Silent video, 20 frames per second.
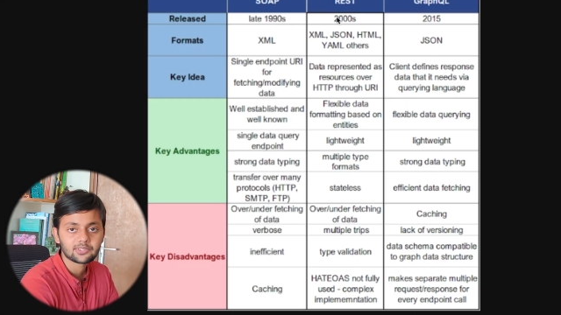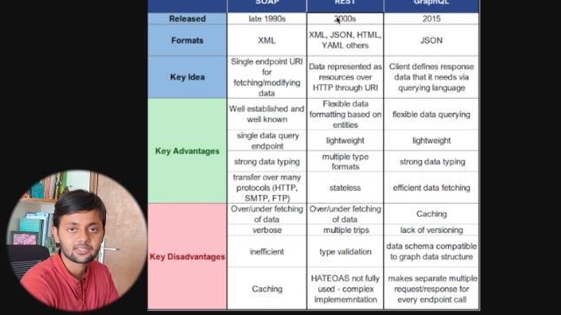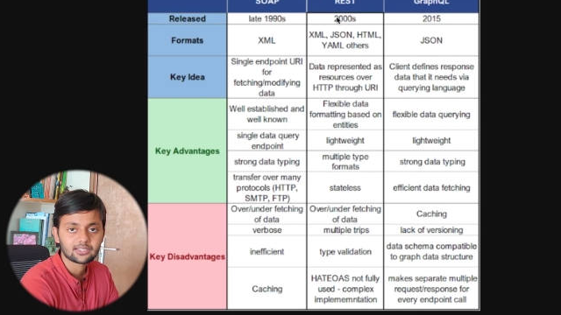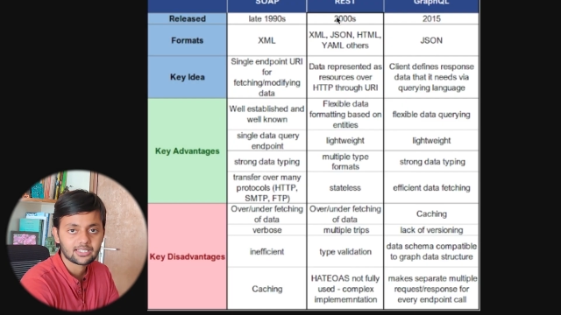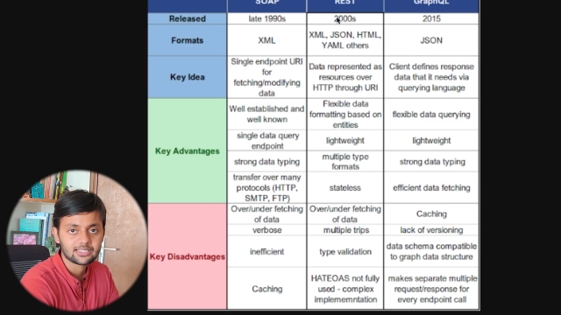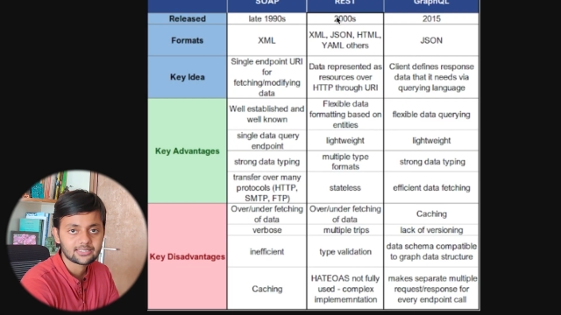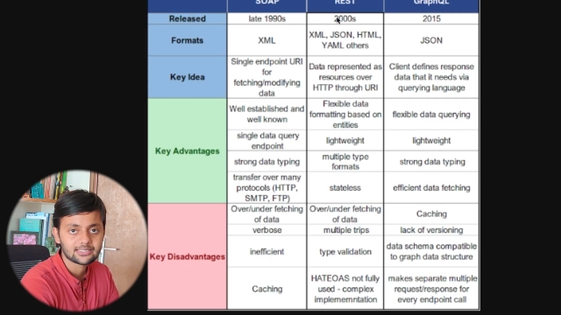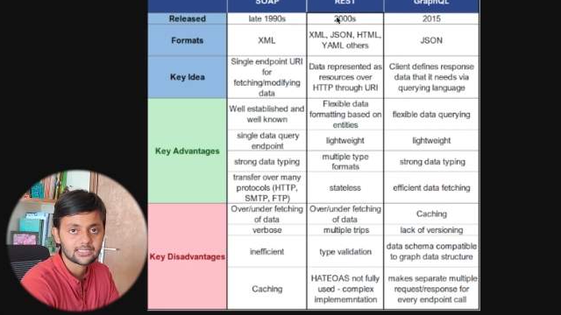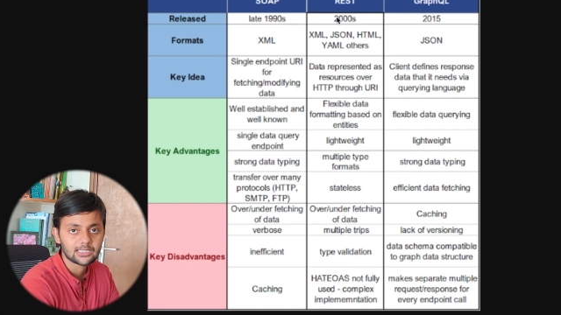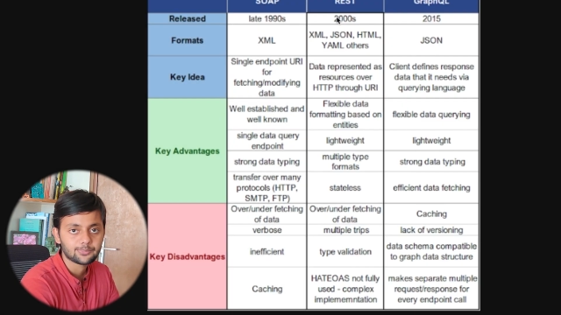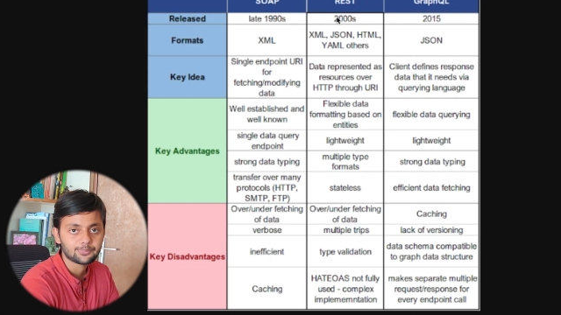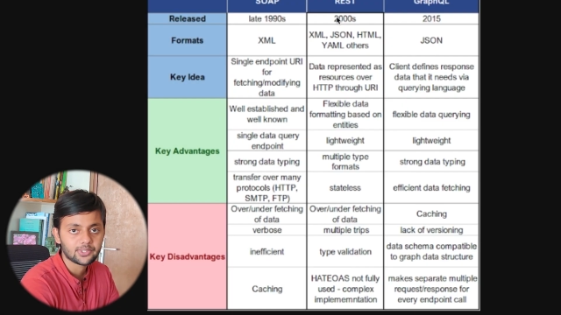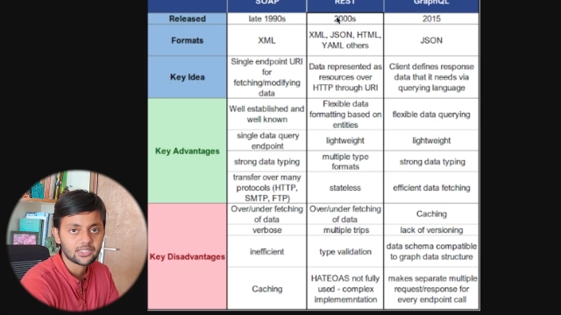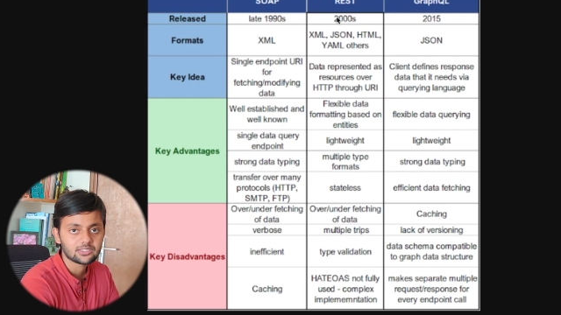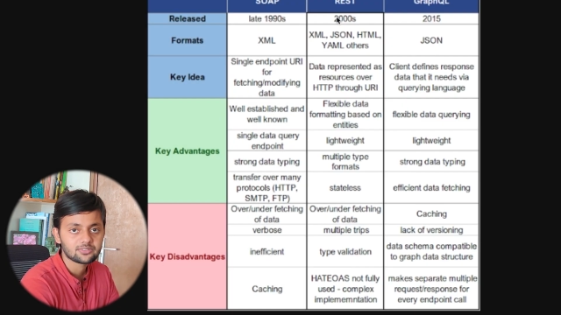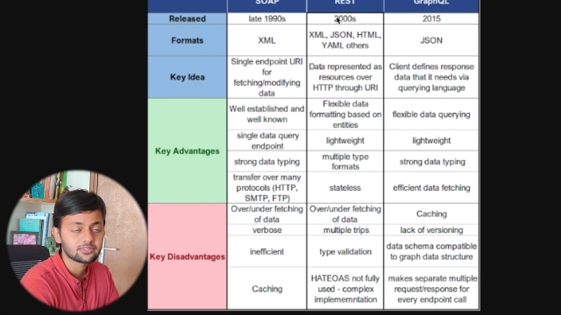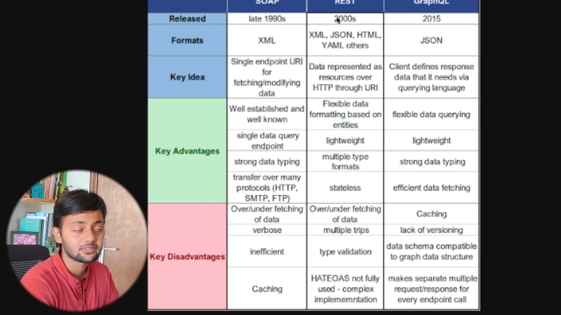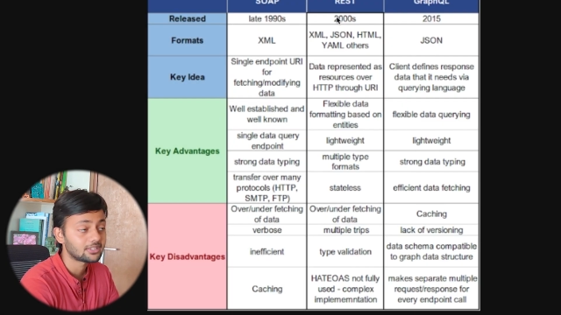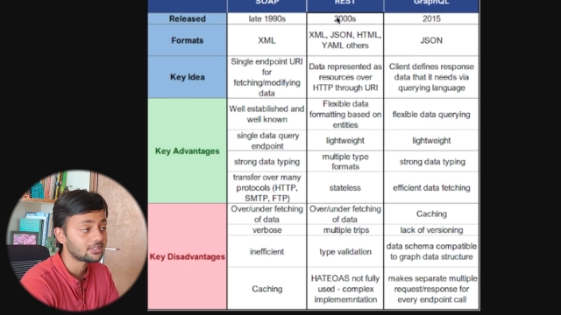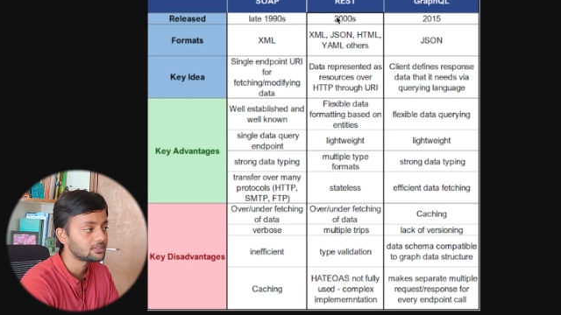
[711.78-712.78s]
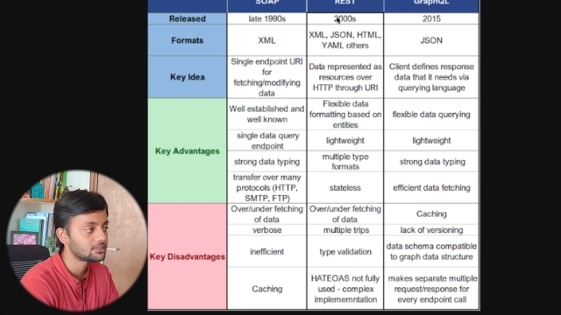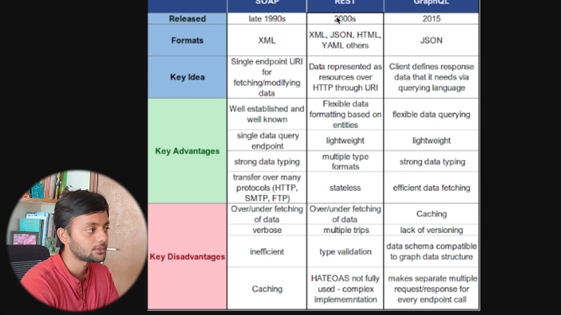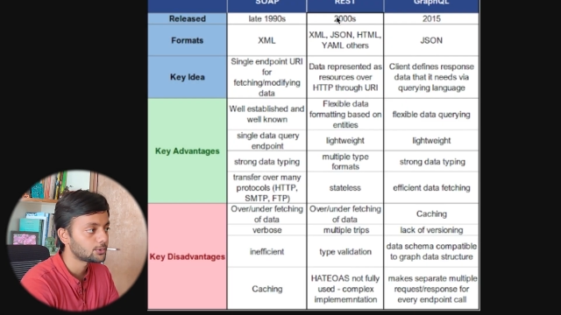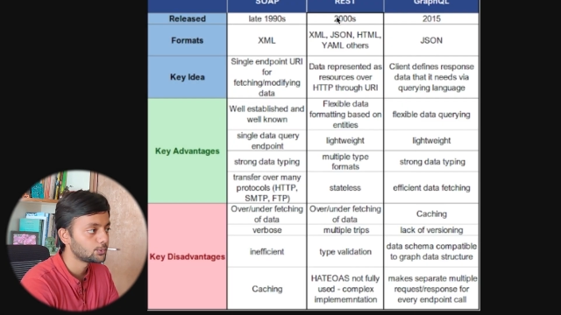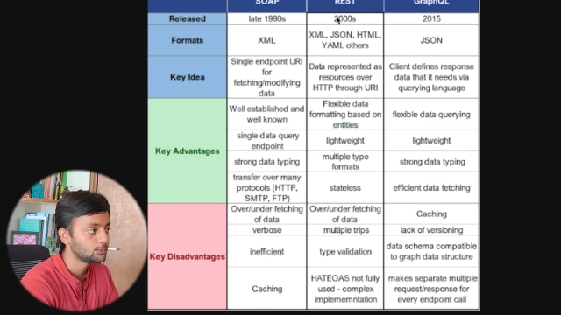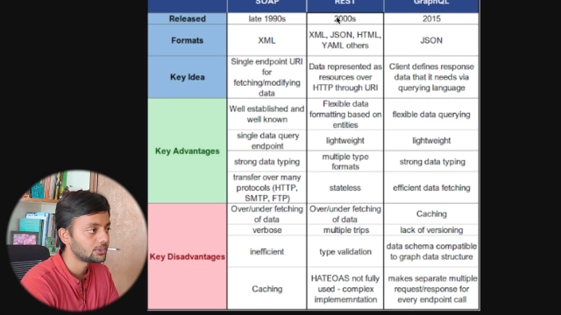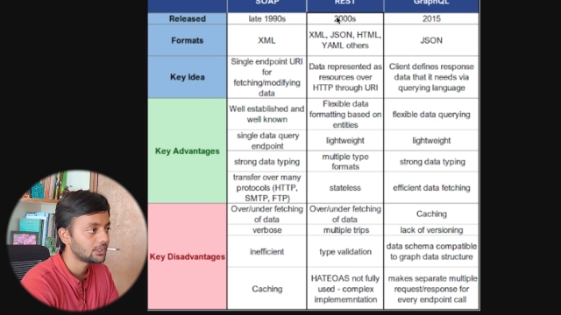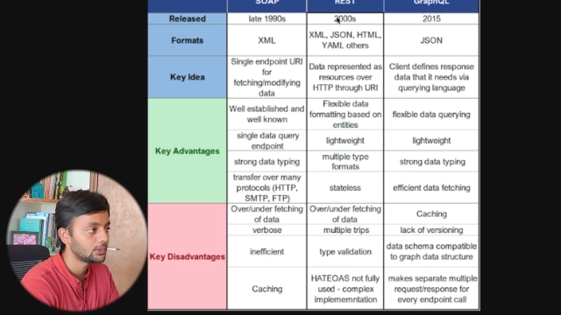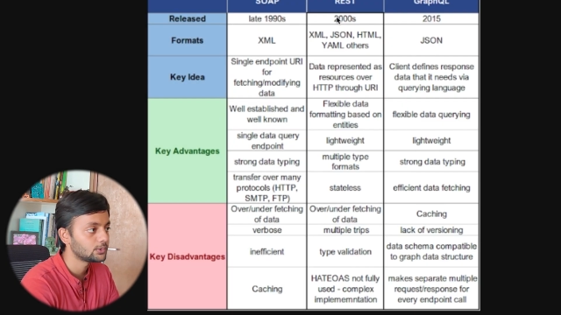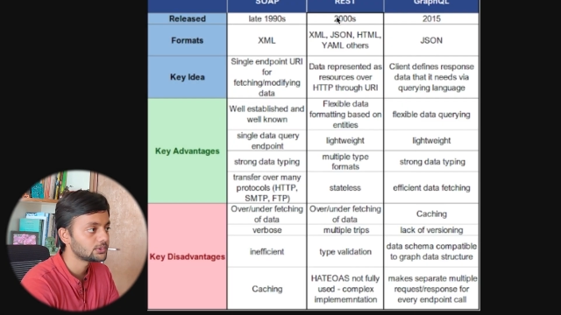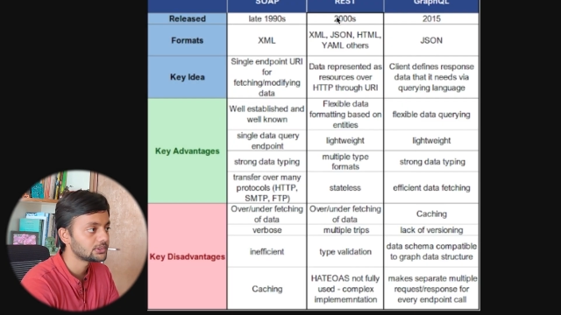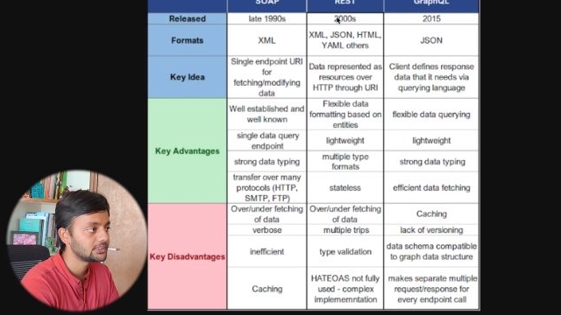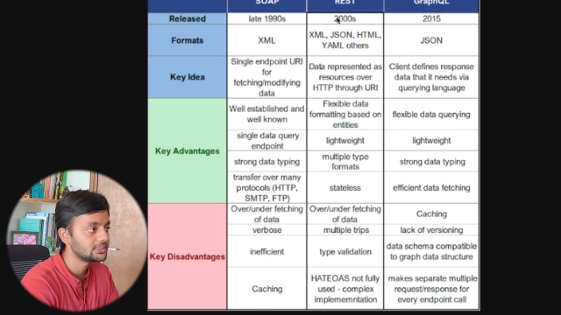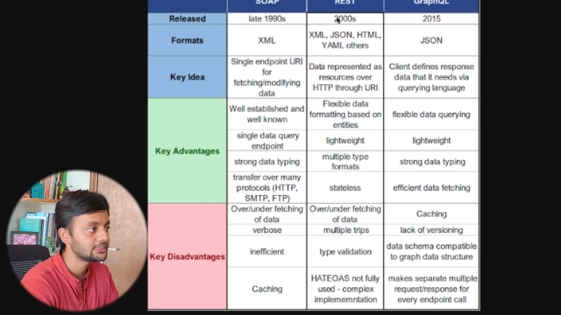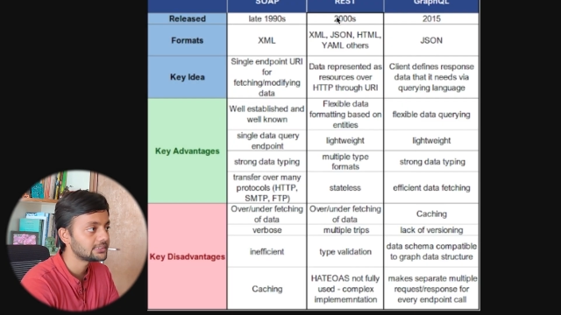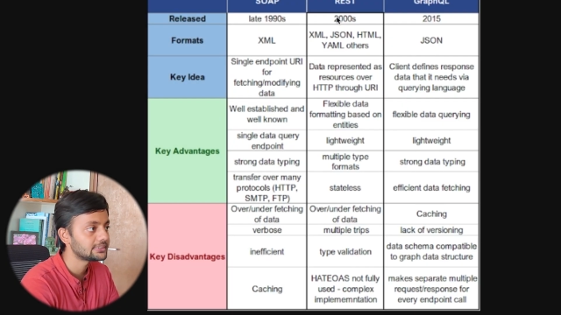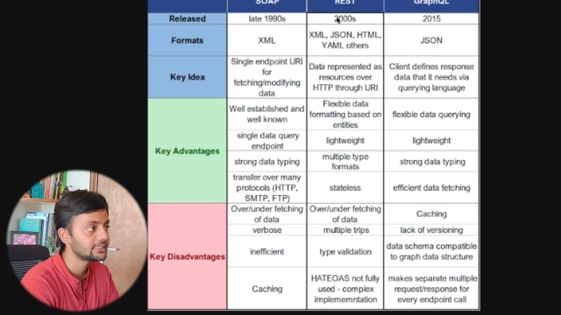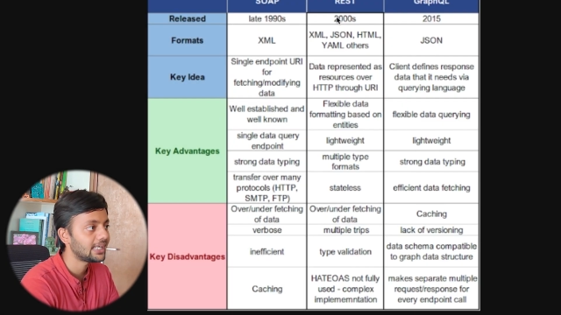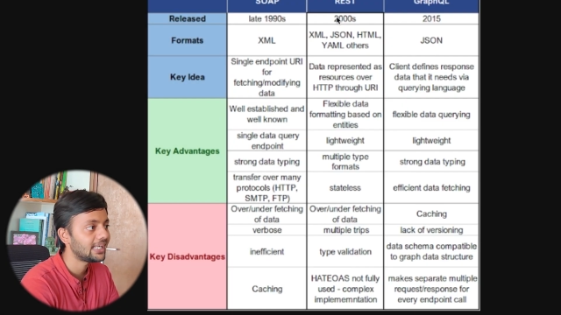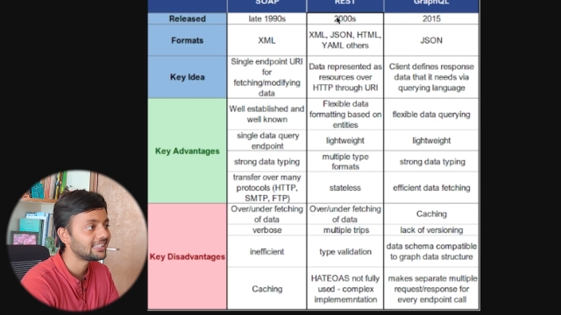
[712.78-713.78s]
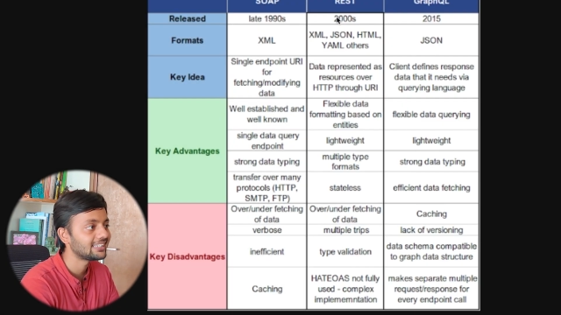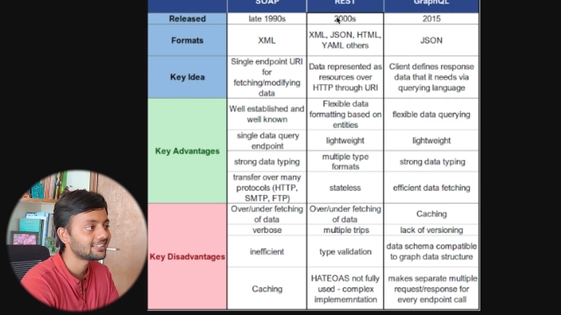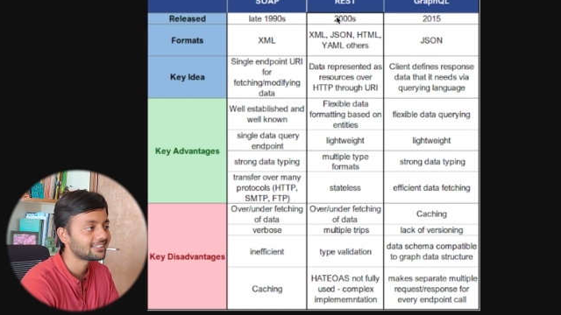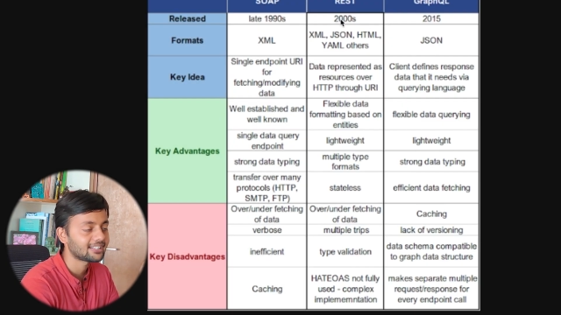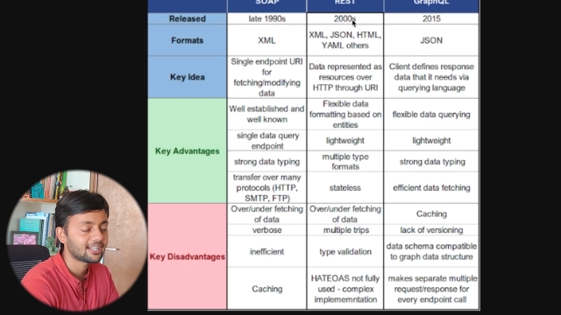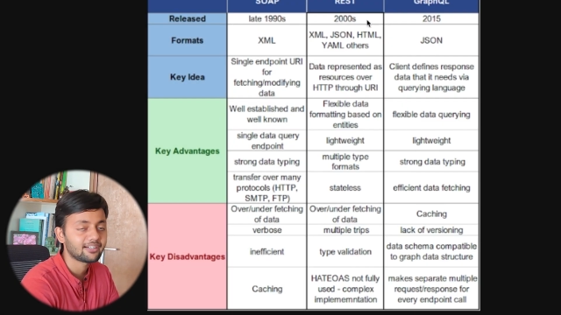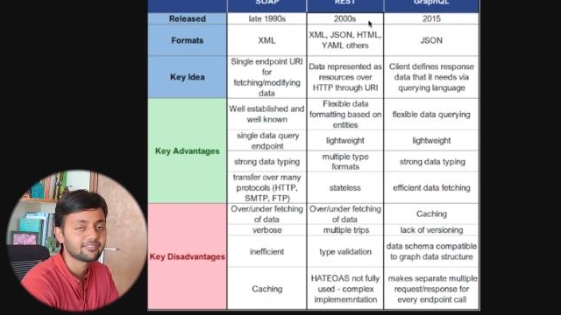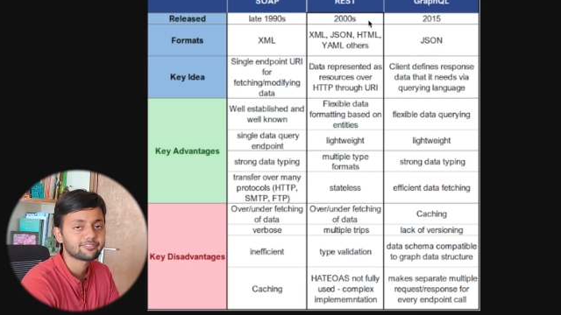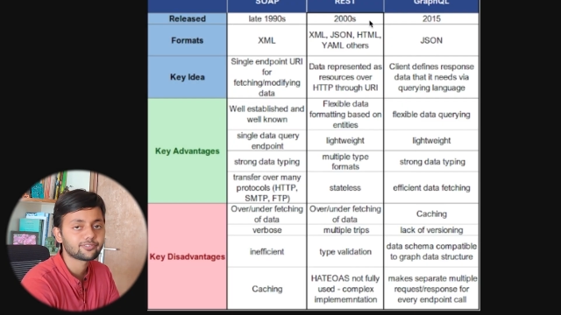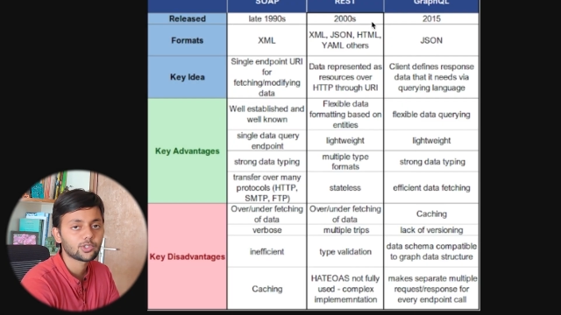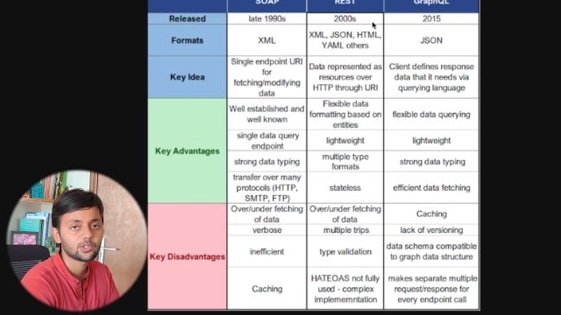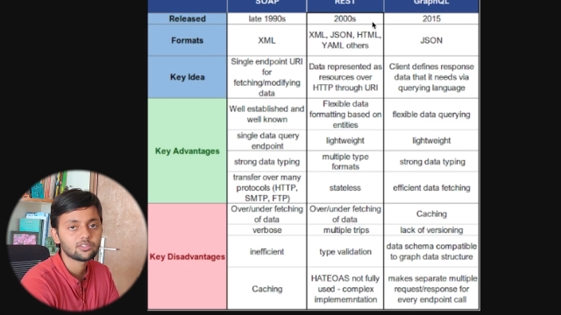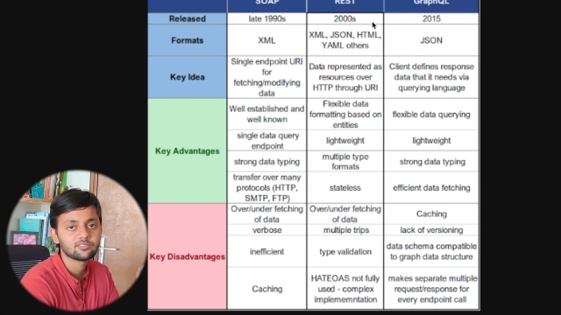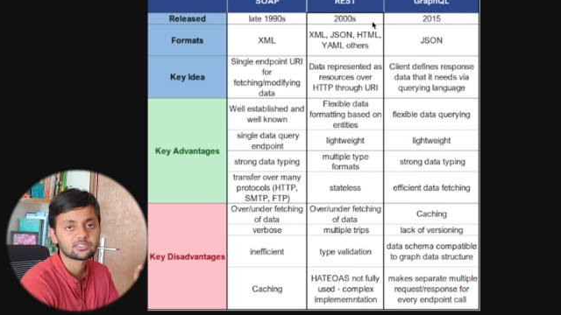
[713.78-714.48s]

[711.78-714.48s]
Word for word: the REST A P Is with the two thousands and GraphQL,